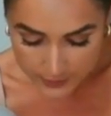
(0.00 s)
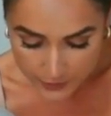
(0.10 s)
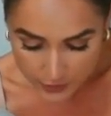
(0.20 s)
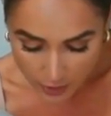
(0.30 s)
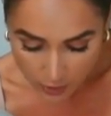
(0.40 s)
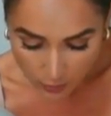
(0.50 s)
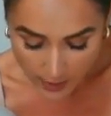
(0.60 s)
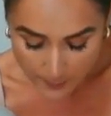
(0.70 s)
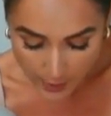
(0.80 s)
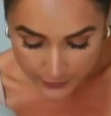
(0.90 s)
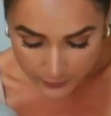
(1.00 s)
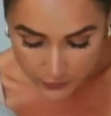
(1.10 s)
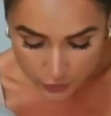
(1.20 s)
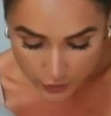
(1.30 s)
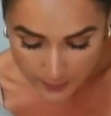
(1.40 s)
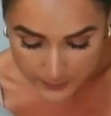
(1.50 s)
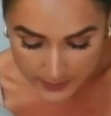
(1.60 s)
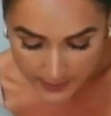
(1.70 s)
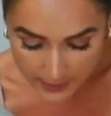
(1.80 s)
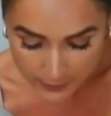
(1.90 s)
So I bought those strips
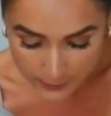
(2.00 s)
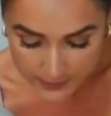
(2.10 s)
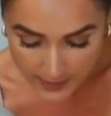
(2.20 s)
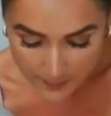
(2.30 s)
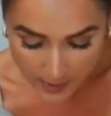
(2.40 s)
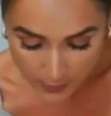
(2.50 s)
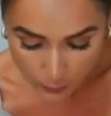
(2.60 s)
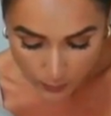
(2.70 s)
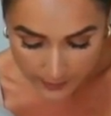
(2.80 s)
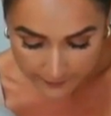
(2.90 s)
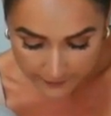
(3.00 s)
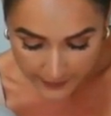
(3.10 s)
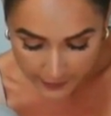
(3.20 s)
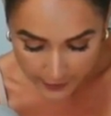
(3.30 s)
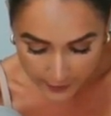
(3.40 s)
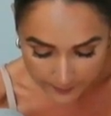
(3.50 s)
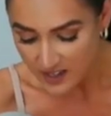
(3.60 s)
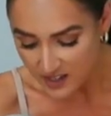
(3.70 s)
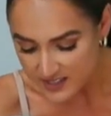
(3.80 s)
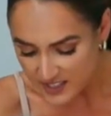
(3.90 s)
and I used them on one finger and
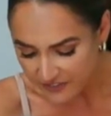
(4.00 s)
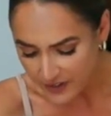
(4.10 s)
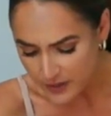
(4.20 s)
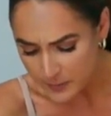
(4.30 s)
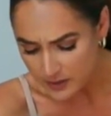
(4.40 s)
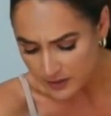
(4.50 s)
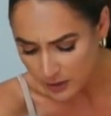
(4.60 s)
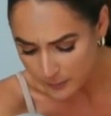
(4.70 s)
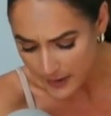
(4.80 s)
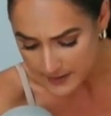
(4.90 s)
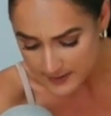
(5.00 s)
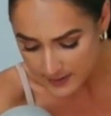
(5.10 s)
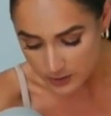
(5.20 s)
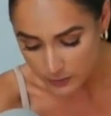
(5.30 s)
honestly found them a little messy.